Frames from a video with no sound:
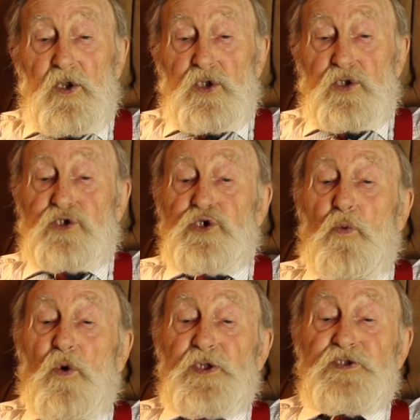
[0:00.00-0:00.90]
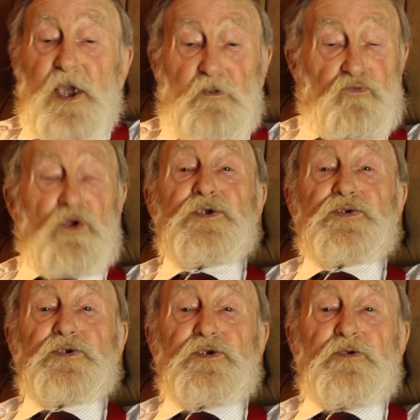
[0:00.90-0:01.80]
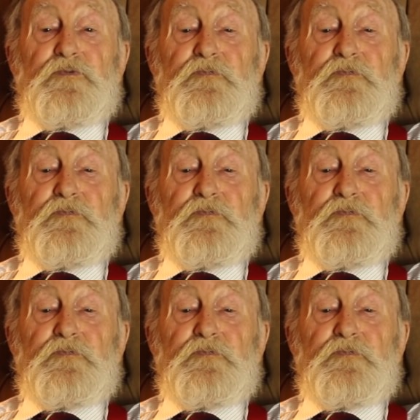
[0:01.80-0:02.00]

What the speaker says: Do you want to take risks,